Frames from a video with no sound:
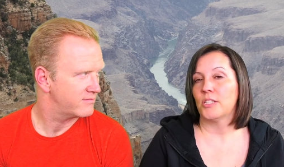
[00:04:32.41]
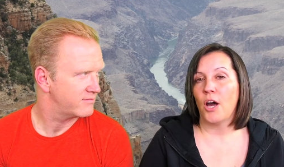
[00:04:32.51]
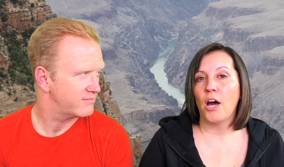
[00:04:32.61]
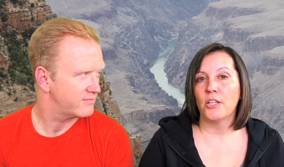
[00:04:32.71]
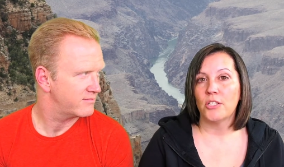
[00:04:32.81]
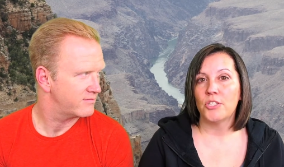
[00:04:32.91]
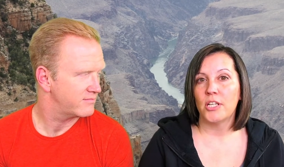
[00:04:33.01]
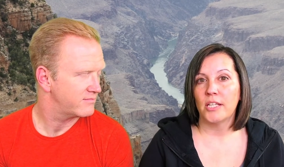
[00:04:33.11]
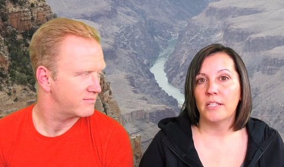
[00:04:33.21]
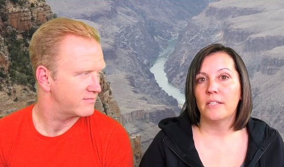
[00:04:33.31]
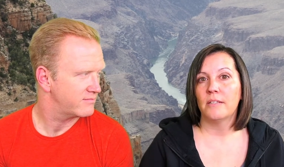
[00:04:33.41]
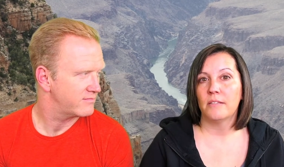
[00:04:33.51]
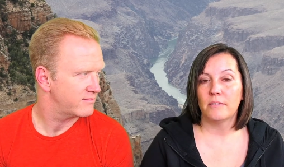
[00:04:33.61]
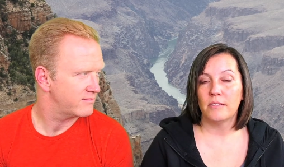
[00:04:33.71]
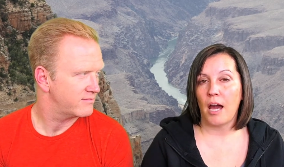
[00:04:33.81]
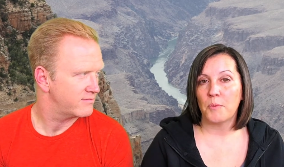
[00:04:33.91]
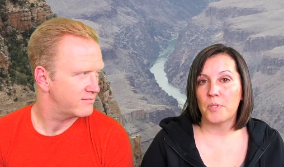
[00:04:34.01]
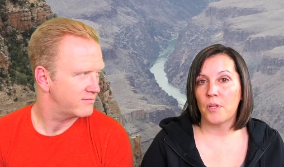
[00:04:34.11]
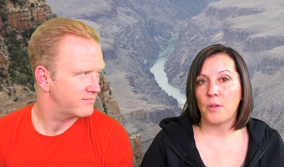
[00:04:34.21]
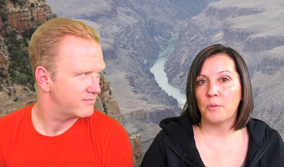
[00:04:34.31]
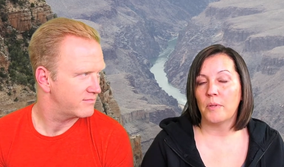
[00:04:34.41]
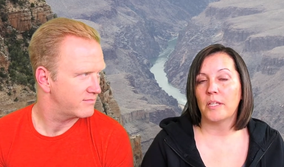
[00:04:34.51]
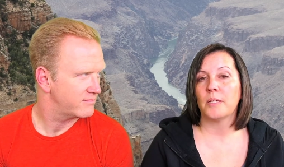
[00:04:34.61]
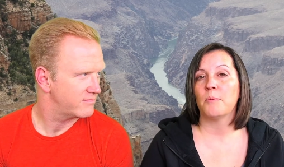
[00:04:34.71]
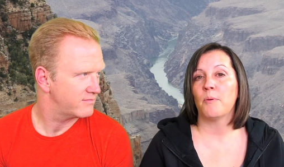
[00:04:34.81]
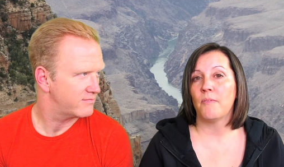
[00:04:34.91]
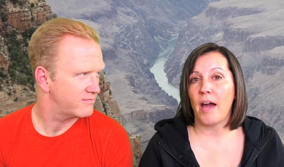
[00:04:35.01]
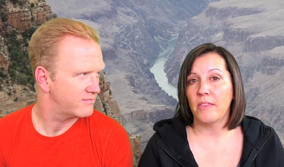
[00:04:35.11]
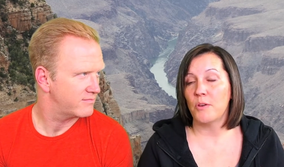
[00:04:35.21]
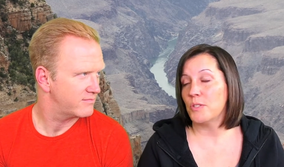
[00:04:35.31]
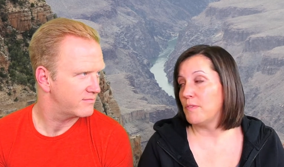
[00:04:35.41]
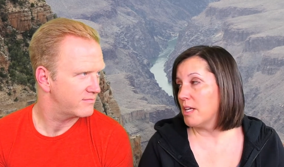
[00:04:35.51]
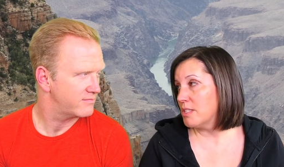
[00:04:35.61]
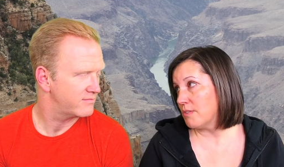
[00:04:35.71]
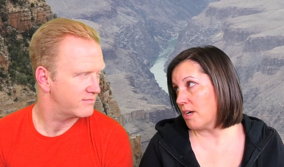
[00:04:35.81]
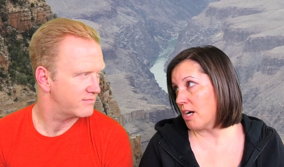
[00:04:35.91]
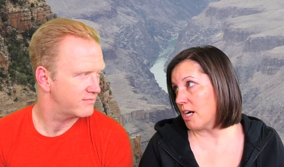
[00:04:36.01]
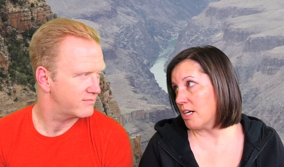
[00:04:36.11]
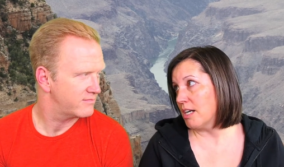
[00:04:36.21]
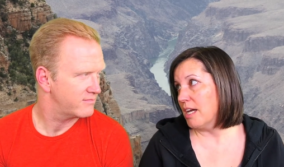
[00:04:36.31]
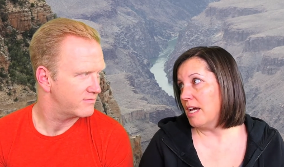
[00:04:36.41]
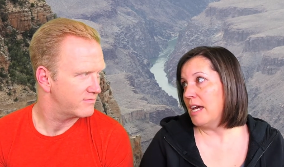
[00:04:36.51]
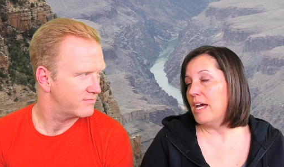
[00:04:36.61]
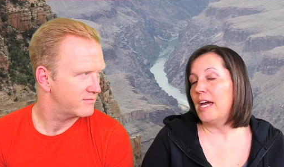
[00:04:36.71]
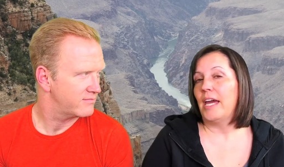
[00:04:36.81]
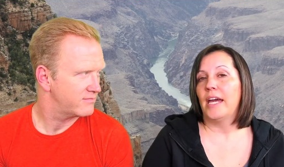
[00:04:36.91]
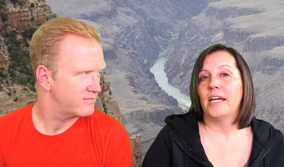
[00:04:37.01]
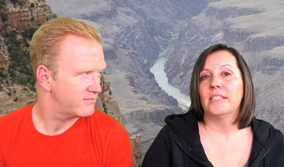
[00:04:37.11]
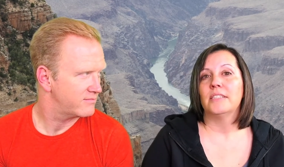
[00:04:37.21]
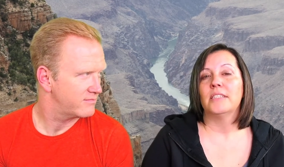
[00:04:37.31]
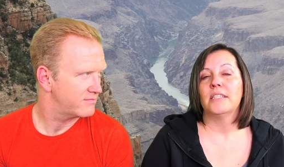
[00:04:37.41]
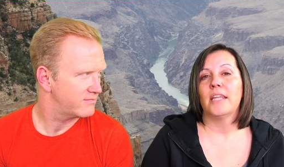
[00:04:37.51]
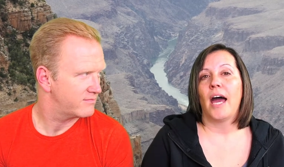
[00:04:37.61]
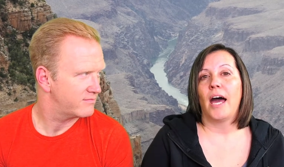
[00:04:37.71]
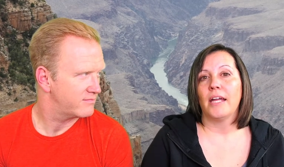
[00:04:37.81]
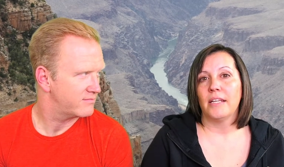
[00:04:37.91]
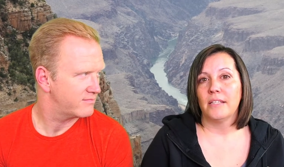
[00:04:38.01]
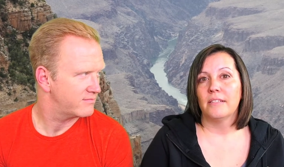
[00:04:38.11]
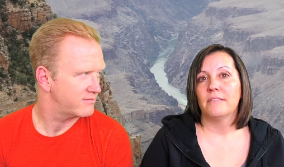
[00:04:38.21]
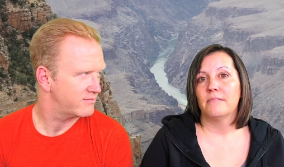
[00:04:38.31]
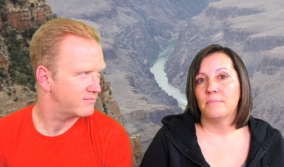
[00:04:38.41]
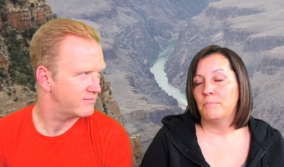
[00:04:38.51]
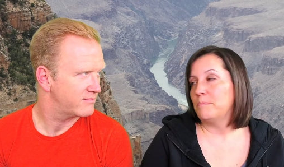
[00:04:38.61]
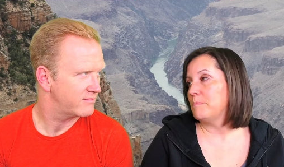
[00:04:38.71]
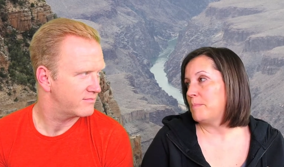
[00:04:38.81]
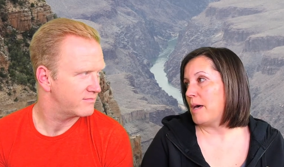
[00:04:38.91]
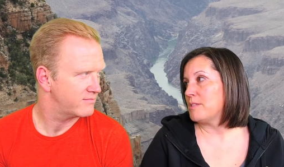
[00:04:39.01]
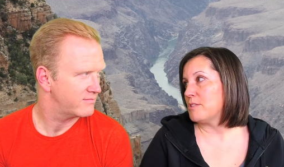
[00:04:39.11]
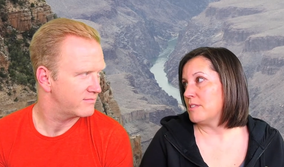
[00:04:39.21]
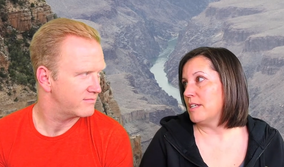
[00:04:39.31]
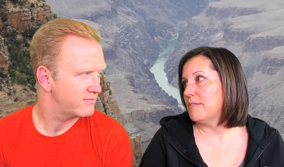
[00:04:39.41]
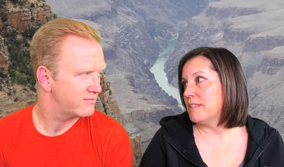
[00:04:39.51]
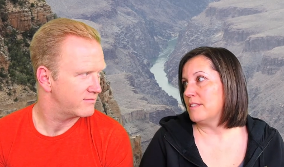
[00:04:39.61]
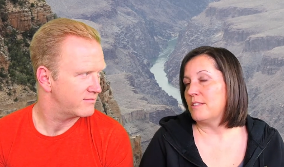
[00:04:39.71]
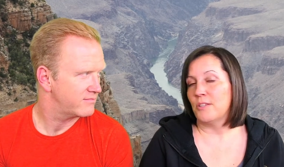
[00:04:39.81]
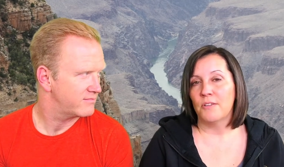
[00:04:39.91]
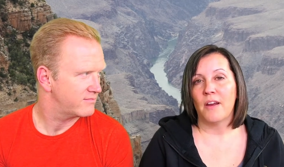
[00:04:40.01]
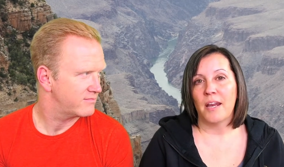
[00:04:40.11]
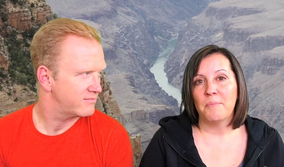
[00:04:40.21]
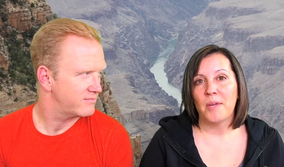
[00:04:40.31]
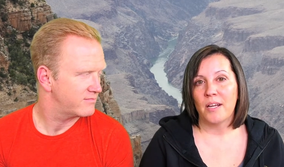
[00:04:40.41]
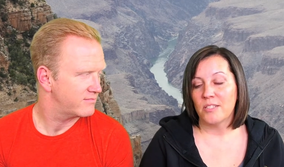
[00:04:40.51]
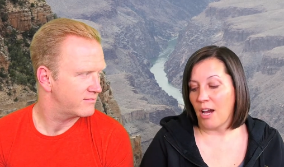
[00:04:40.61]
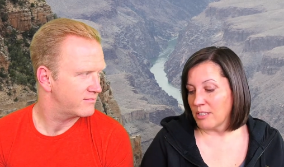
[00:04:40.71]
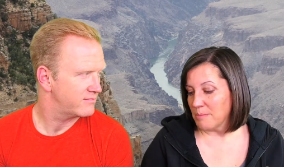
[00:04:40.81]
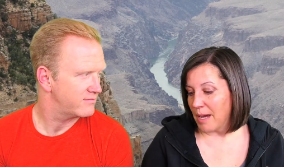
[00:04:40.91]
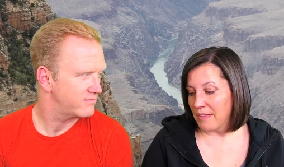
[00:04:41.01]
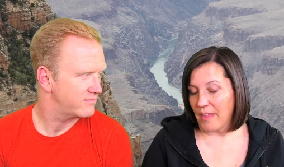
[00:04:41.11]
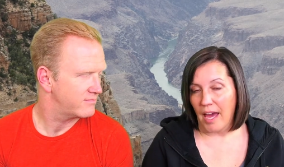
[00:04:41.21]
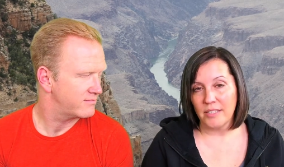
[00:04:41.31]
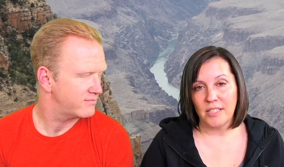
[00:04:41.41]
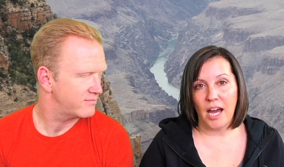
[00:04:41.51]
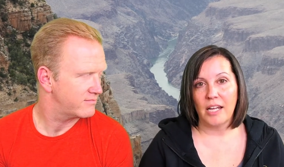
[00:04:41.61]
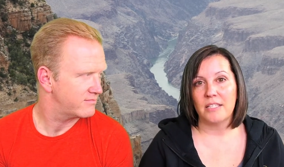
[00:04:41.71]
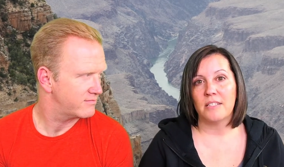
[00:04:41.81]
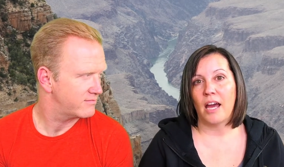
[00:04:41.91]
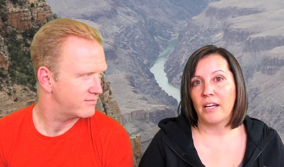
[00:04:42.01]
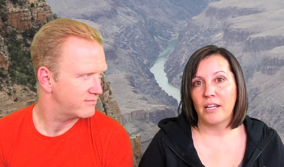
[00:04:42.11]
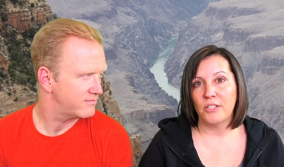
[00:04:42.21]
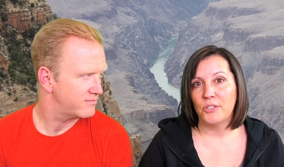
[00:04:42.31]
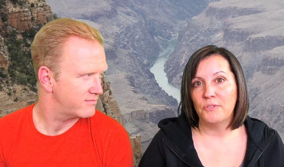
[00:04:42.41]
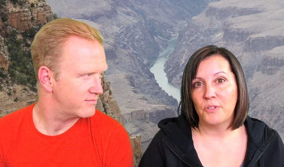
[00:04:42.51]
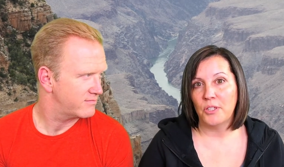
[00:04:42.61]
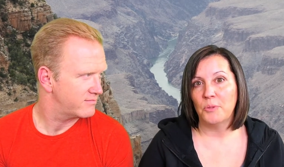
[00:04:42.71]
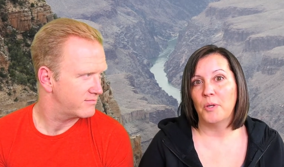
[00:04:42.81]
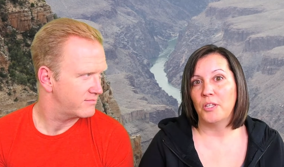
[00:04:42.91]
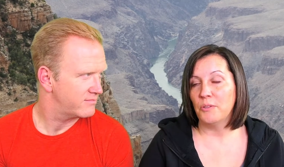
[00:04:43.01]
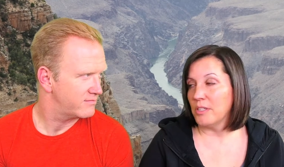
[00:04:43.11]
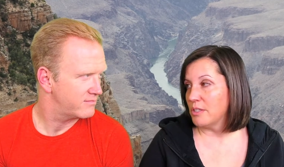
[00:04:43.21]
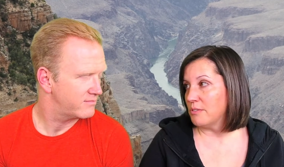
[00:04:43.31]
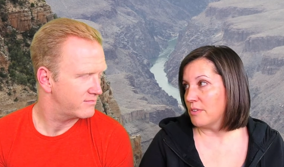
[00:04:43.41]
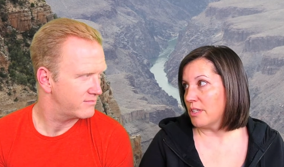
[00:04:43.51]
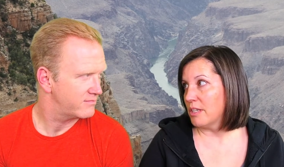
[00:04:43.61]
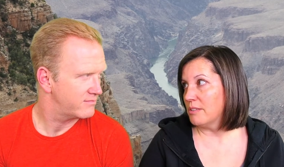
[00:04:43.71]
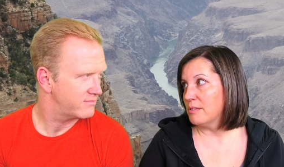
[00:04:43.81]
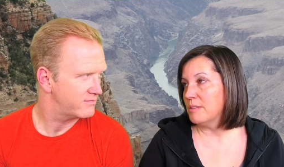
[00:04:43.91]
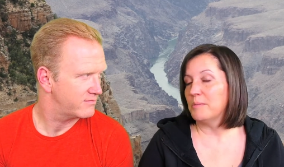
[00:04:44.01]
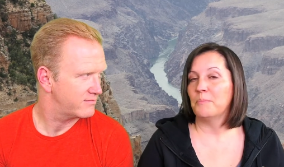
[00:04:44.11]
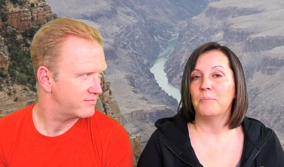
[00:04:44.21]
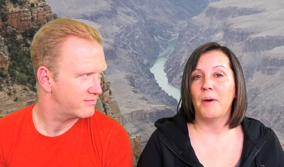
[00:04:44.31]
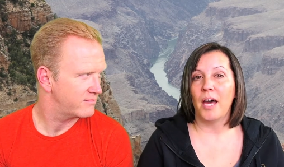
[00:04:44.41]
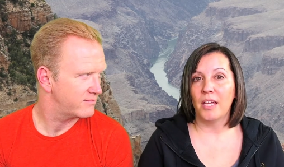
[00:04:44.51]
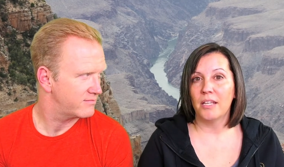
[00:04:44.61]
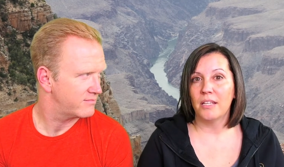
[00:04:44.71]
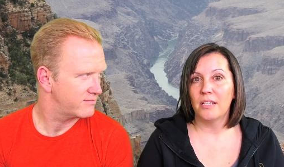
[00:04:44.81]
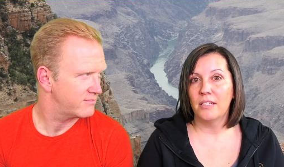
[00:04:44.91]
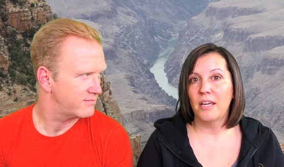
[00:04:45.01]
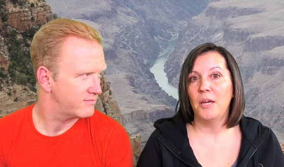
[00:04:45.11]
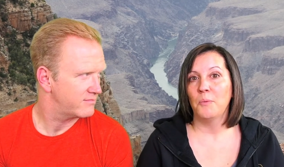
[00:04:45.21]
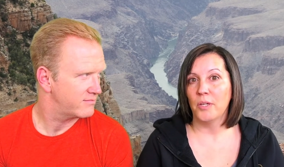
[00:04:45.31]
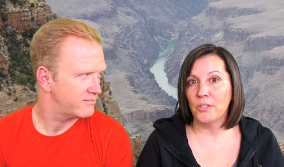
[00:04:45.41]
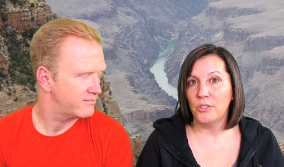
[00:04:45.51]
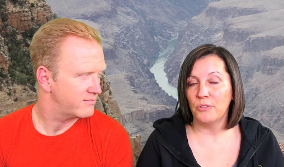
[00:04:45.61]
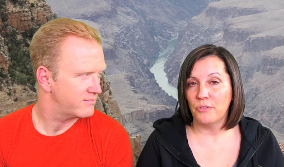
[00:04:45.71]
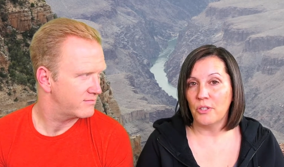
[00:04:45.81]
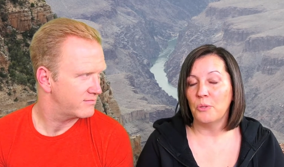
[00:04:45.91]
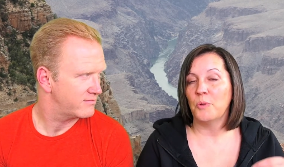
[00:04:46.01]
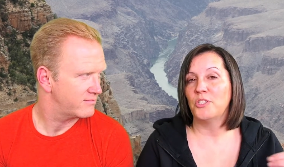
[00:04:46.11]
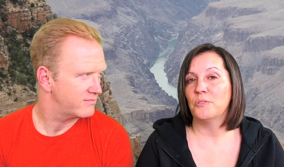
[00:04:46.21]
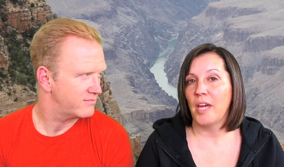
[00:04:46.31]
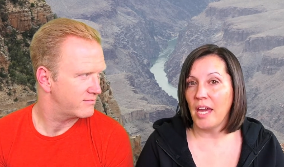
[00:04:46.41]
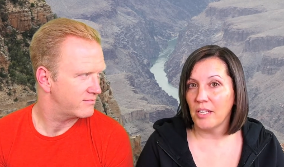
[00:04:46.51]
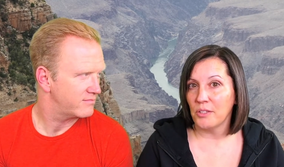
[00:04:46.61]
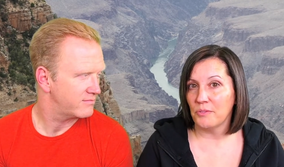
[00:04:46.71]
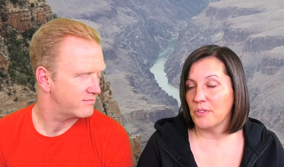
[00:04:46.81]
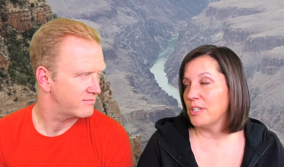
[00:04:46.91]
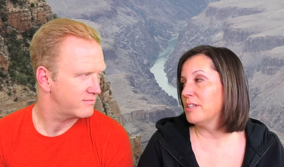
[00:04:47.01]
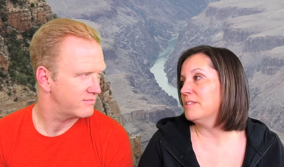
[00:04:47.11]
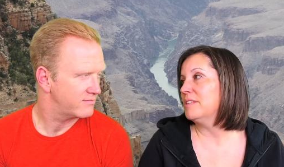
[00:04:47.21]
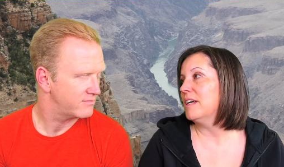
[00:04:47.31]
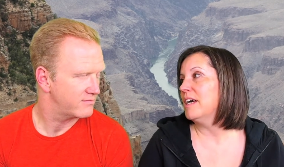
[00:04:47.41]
Speaker 1: to college and God was the only one that could provide those funds for her and that Pastor Stevens stood right up there and talked about that God is not going to do for you what you can do for you but he will do for you what you can't do for you